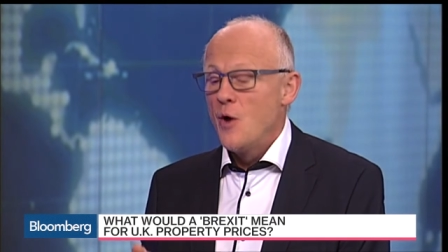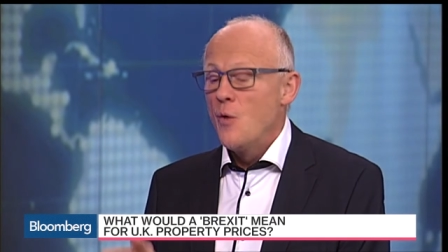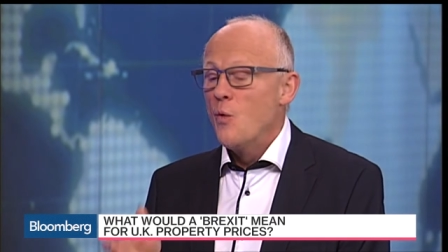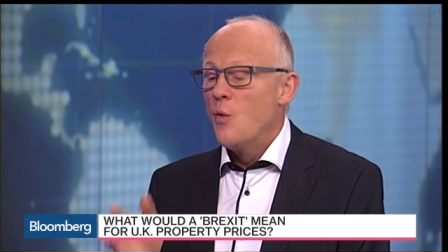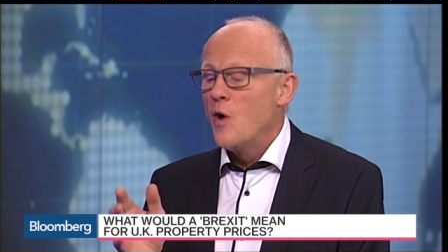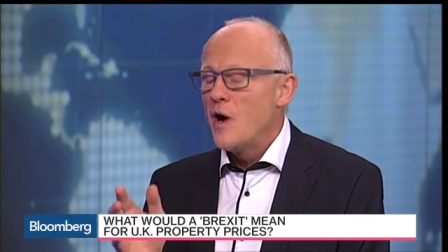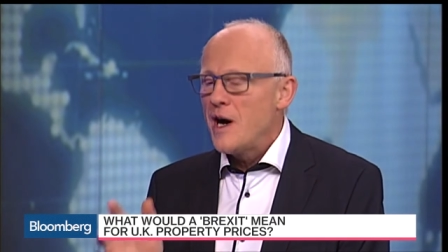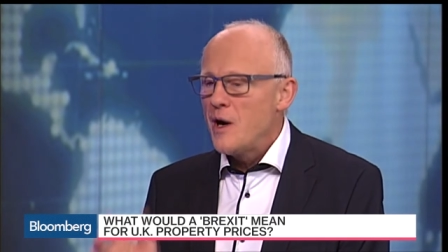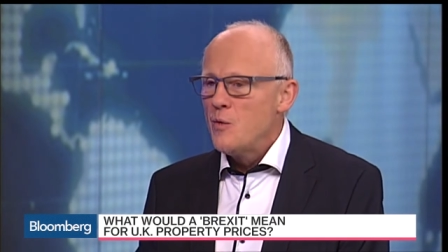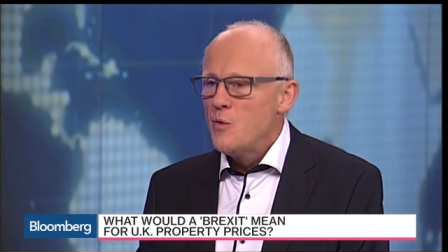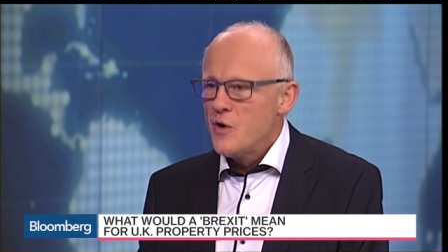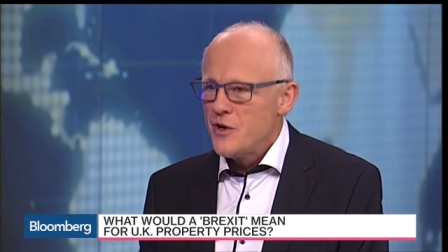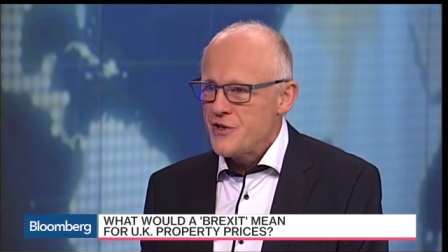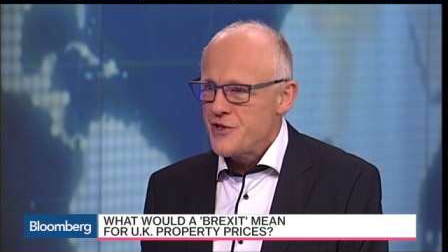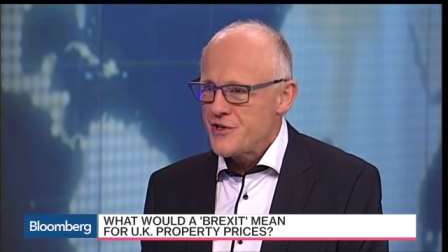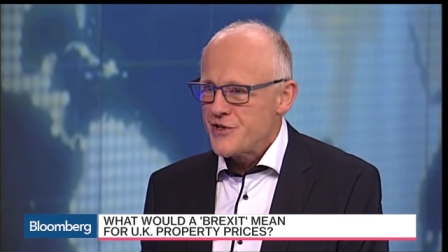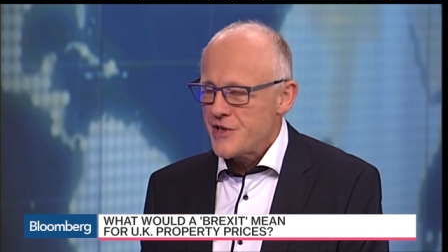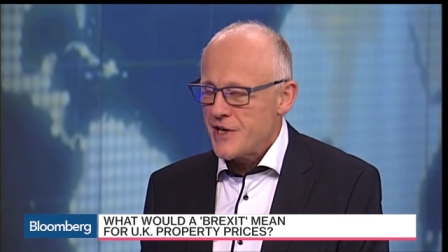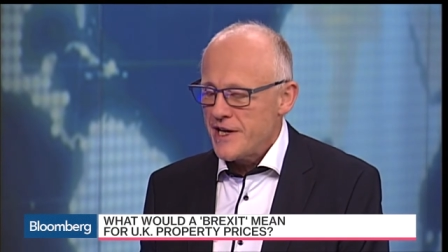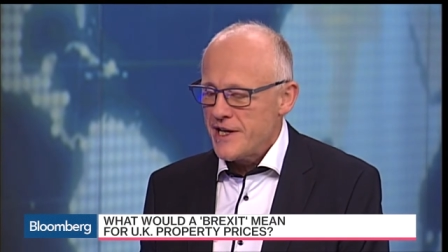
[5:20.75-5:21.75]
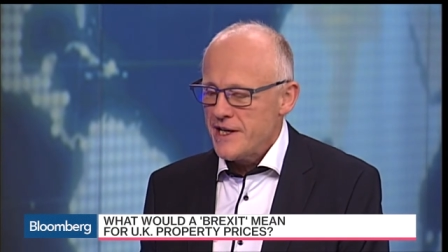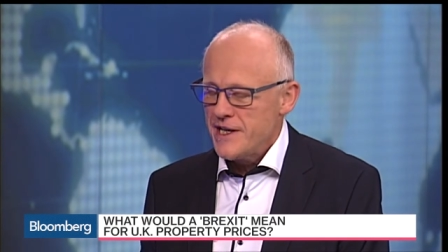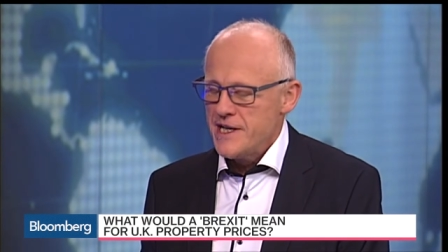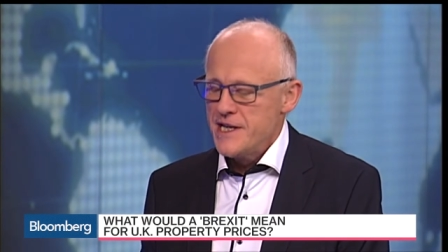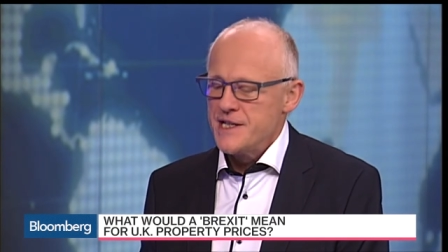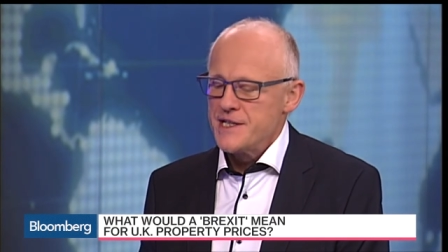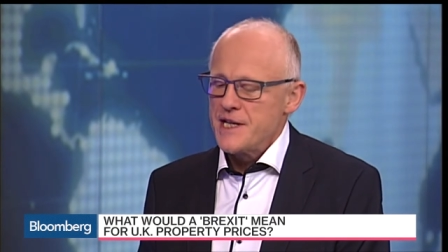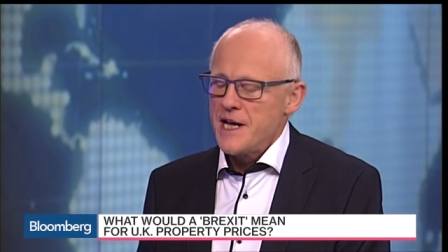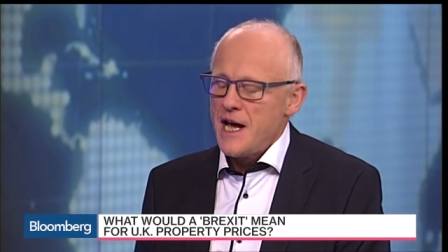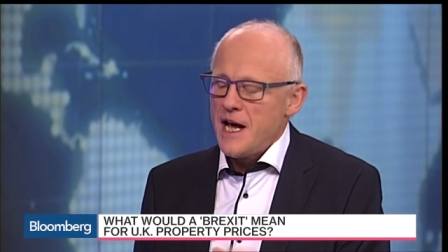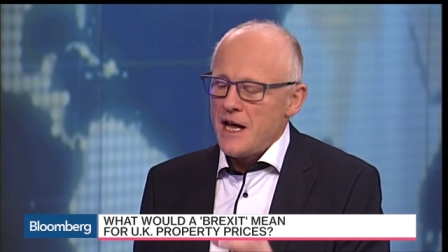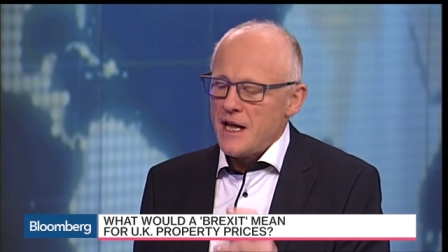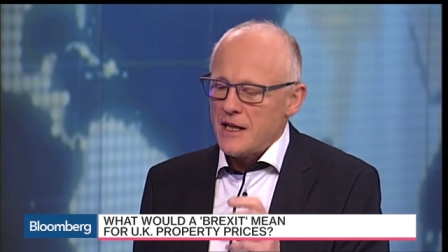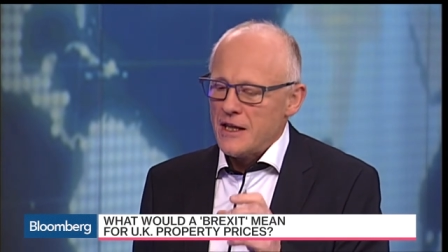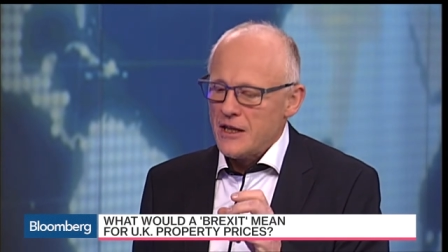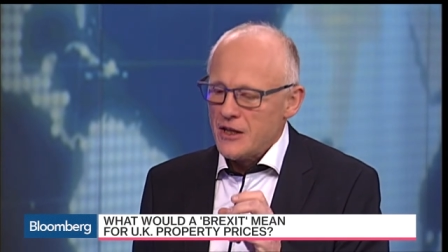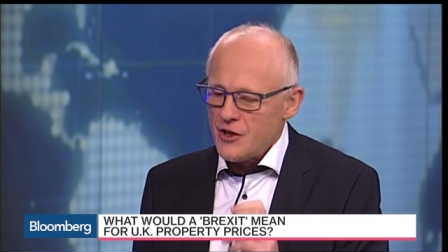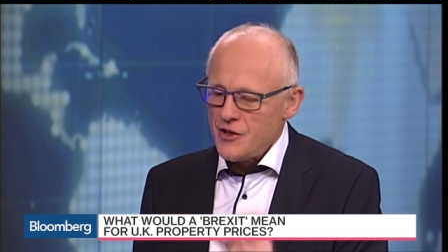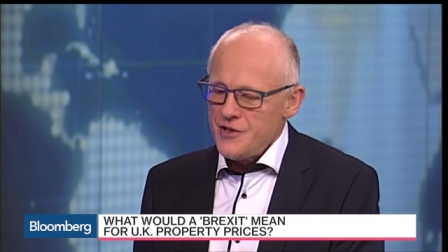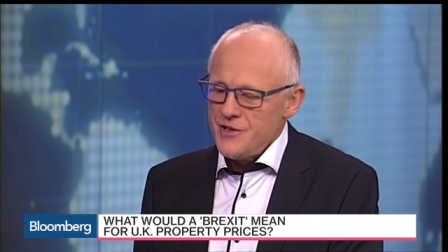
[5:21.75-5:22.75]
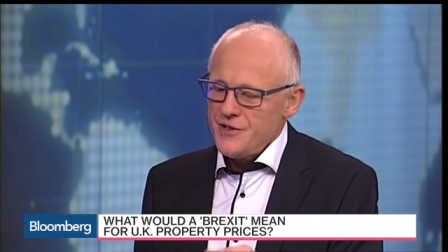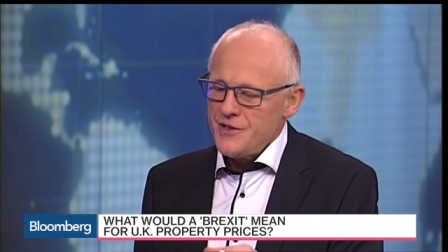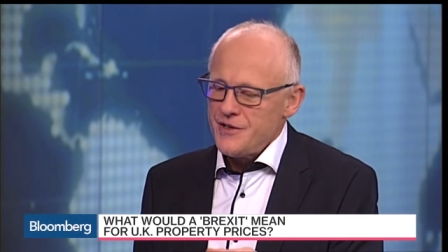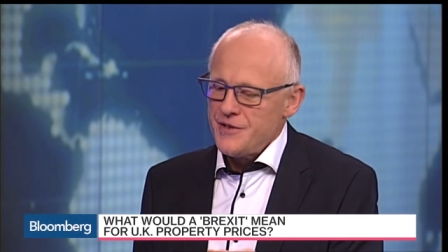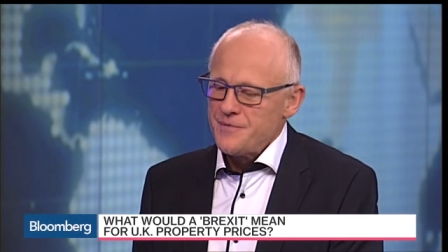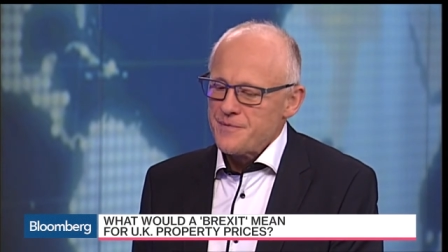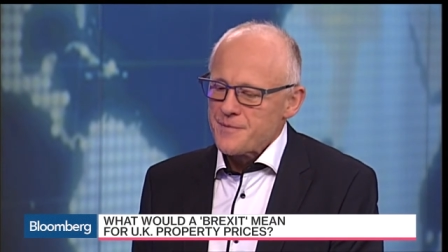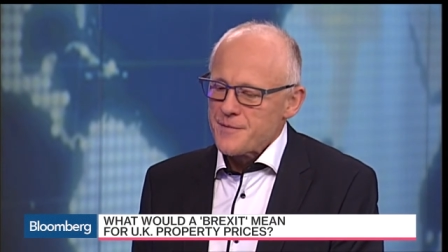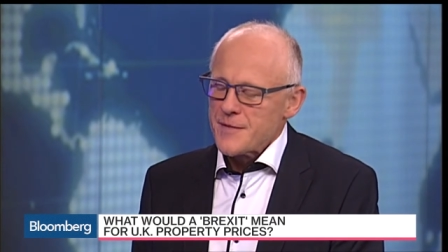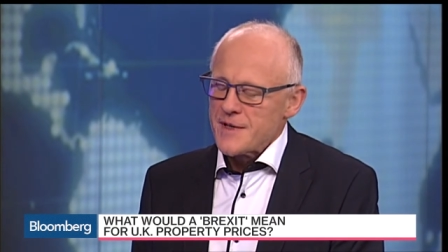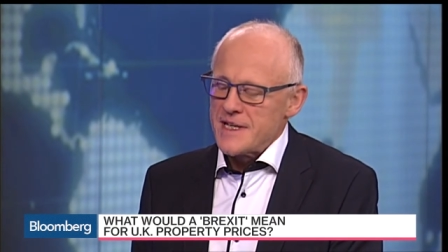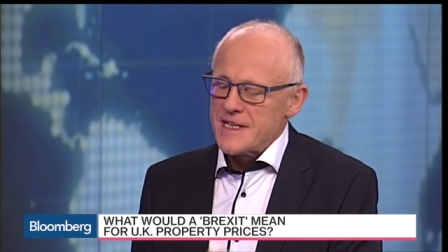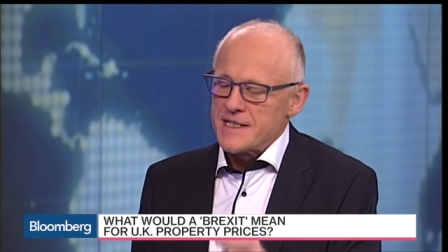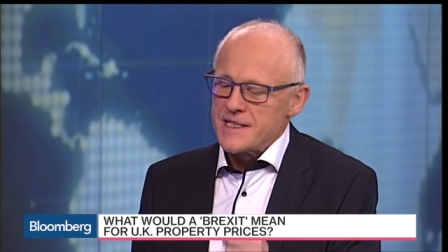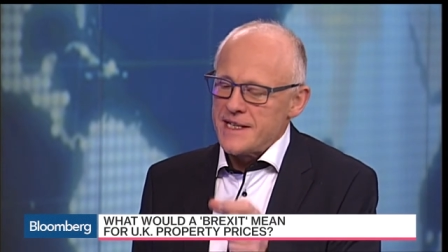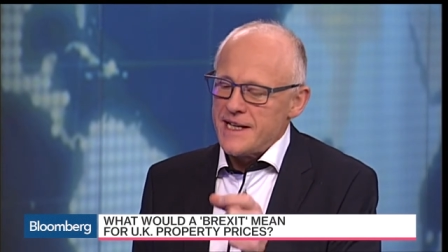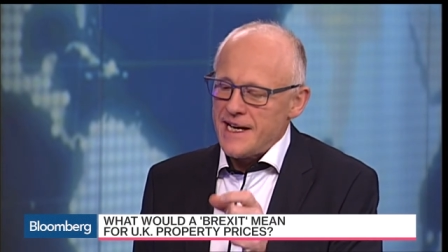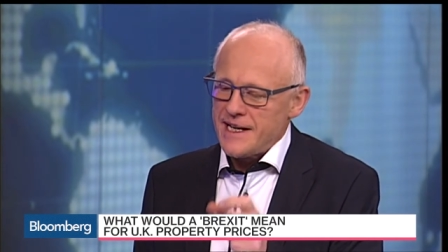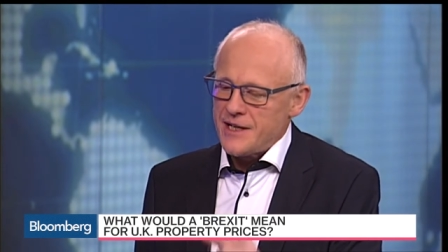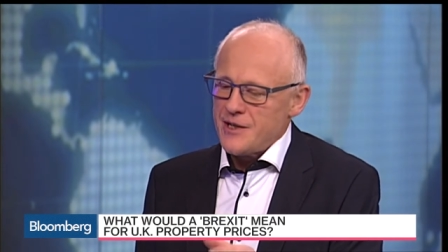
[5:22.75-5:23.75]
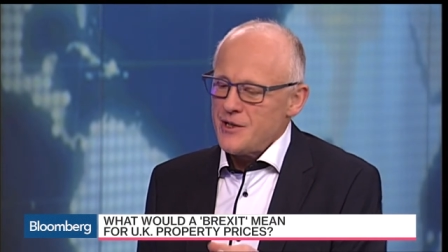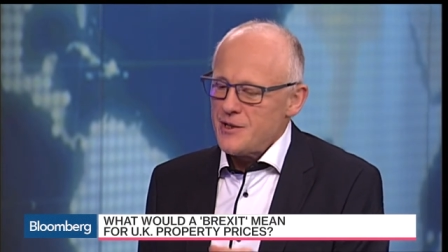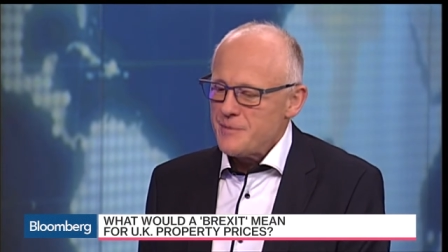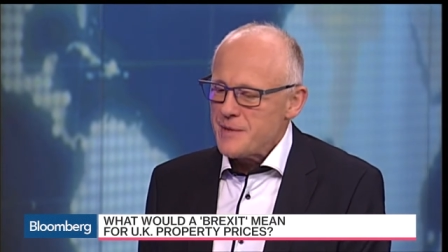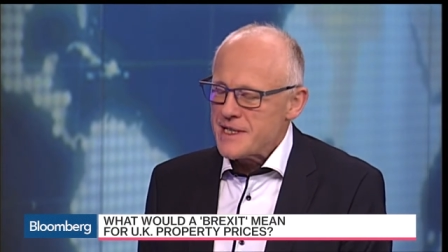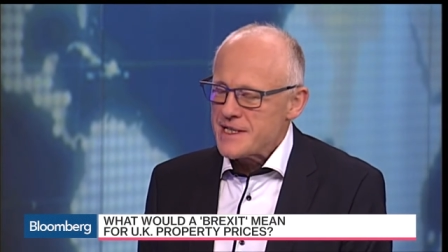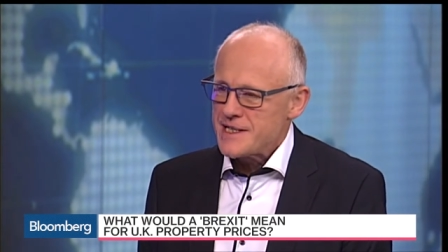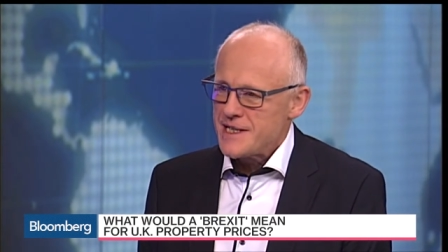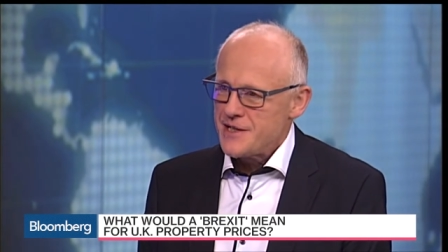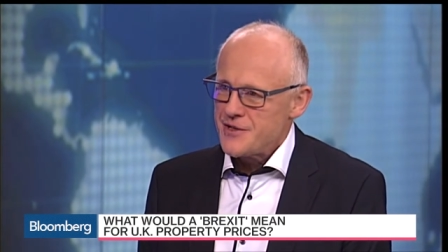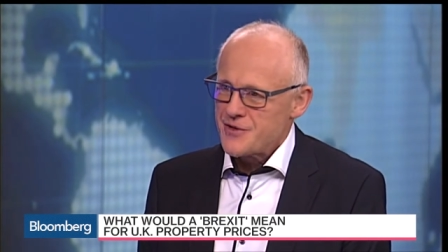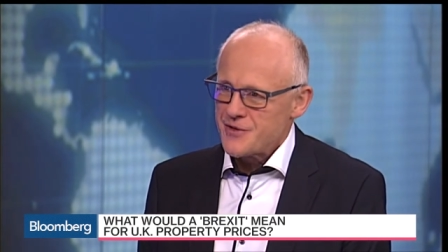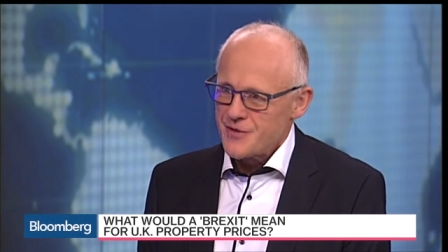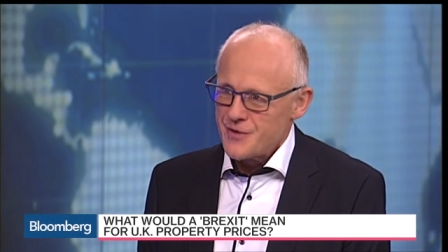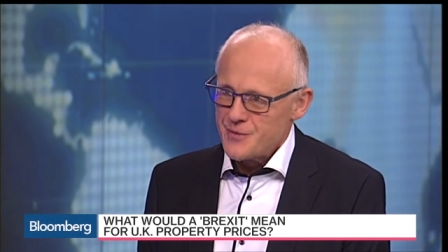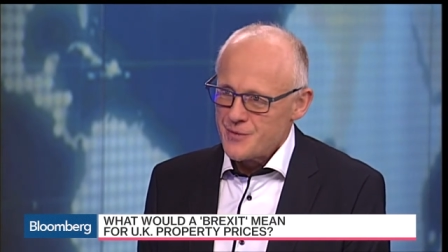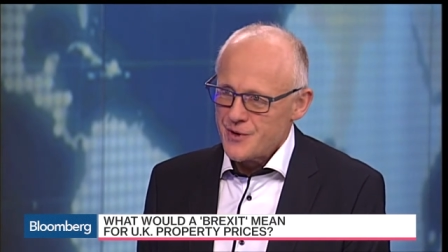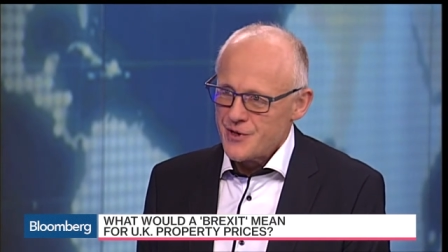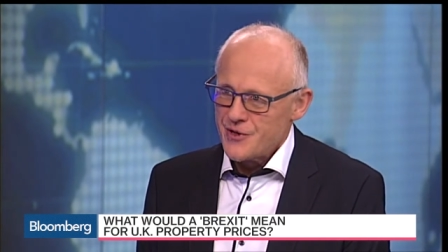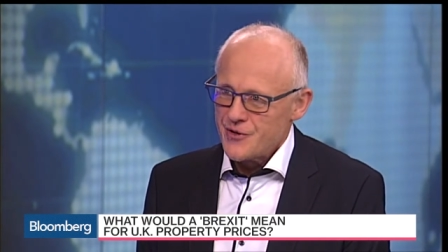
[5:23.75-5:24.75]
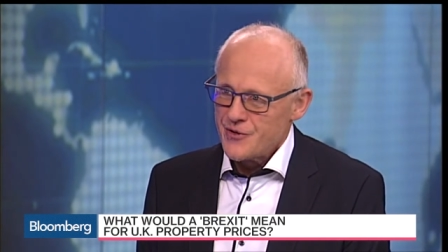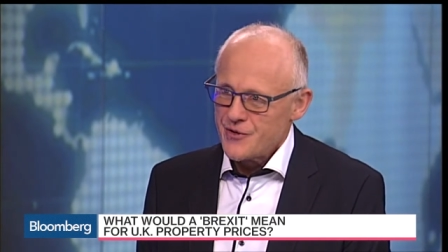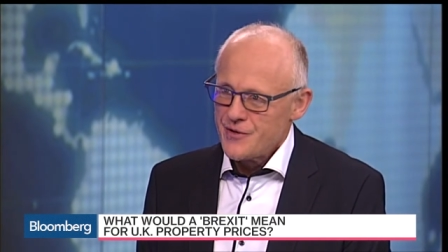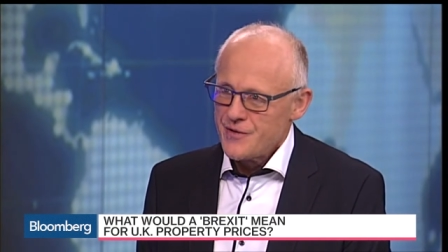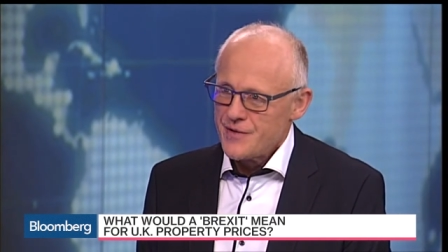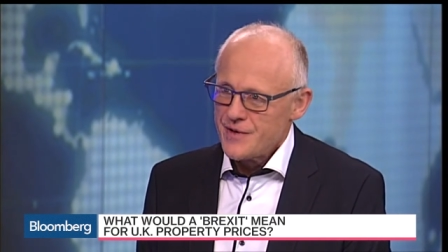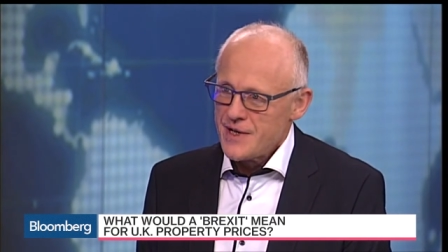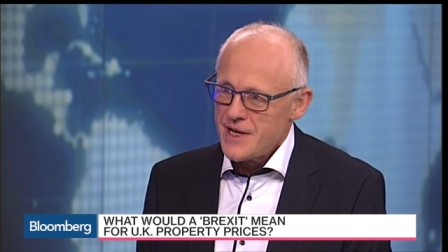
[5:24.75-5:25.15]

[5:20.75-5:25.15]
What I would say is London is the economic centre of the world.